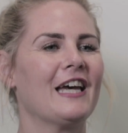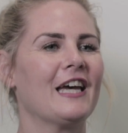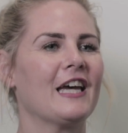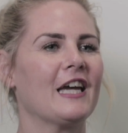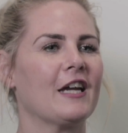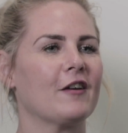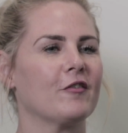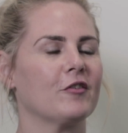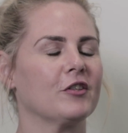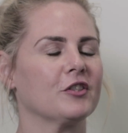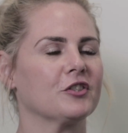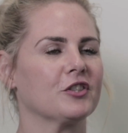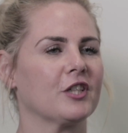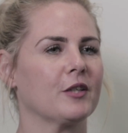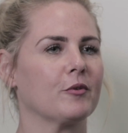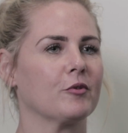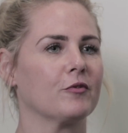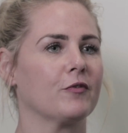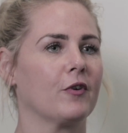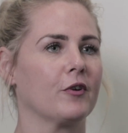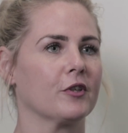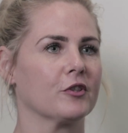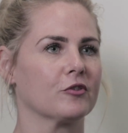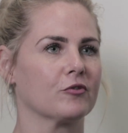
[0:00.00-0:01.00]
Here at Sherwood
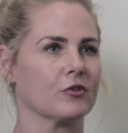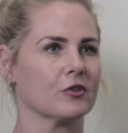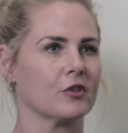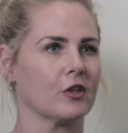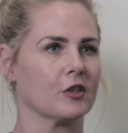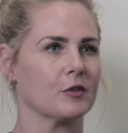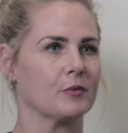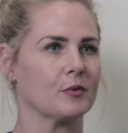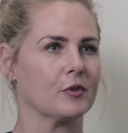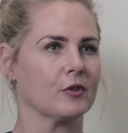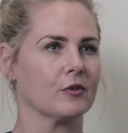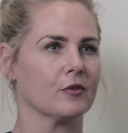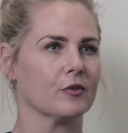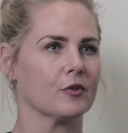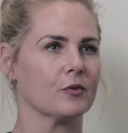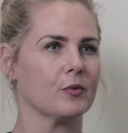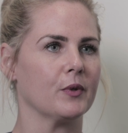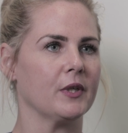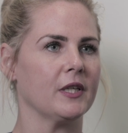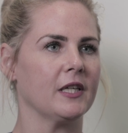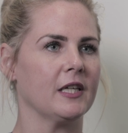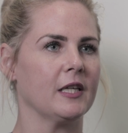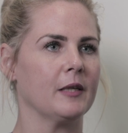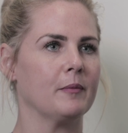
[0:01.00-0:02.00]
Forest Trust Hospitals,
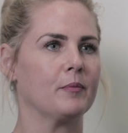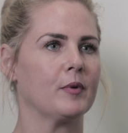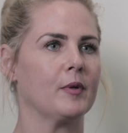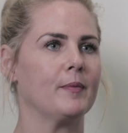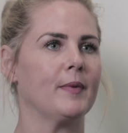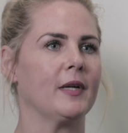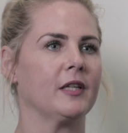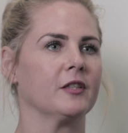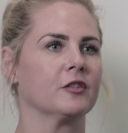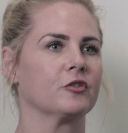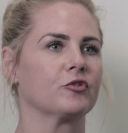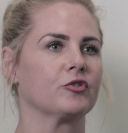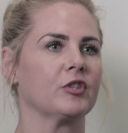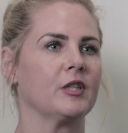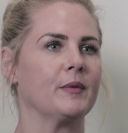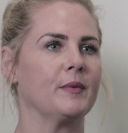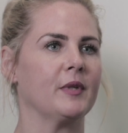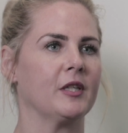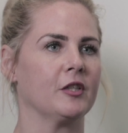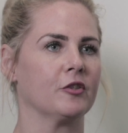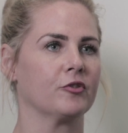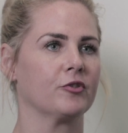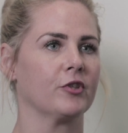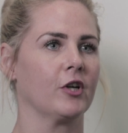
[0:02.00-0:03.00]
we implement
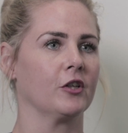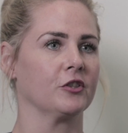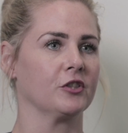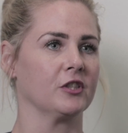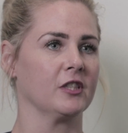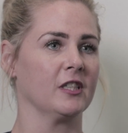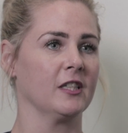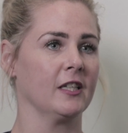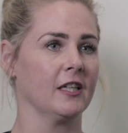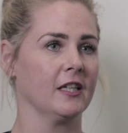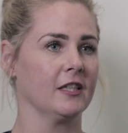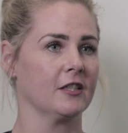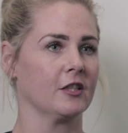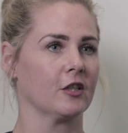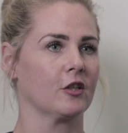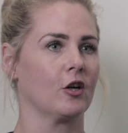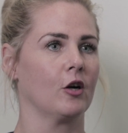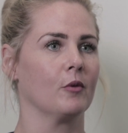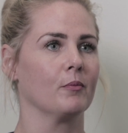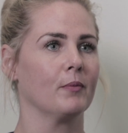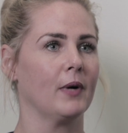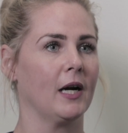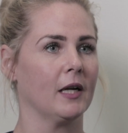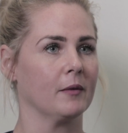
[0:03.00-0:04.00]
streaming and triaging as a
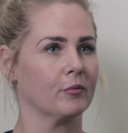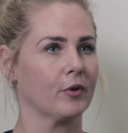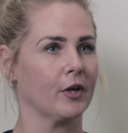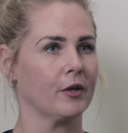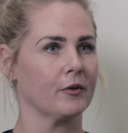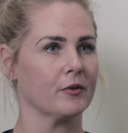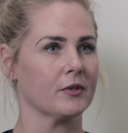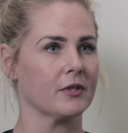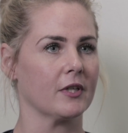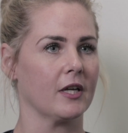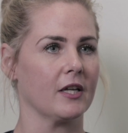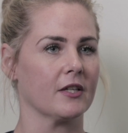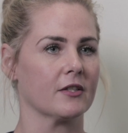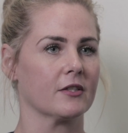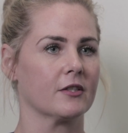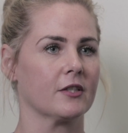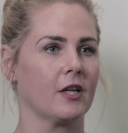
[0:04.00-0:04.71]
combined process.